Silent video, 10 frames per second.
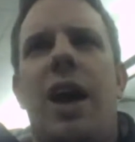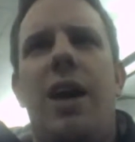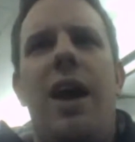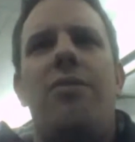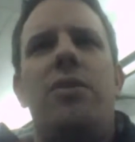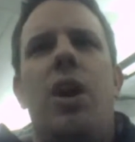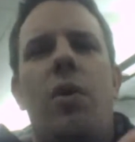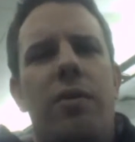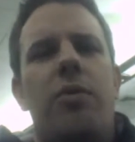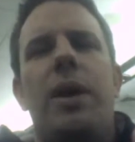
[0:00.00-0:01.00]
and just kind of have,
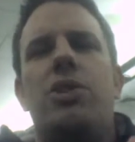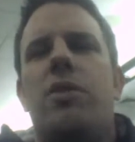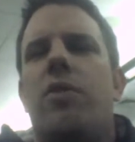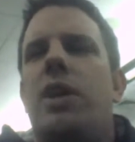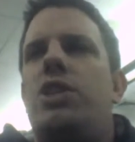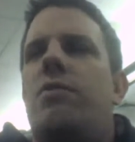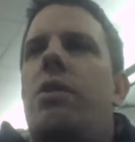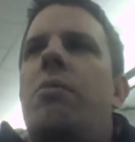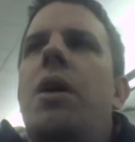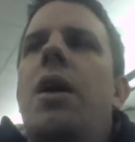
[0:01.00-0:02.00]
information for
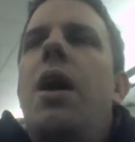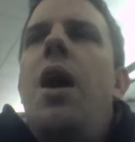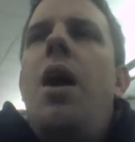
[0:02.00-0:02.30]
each of them.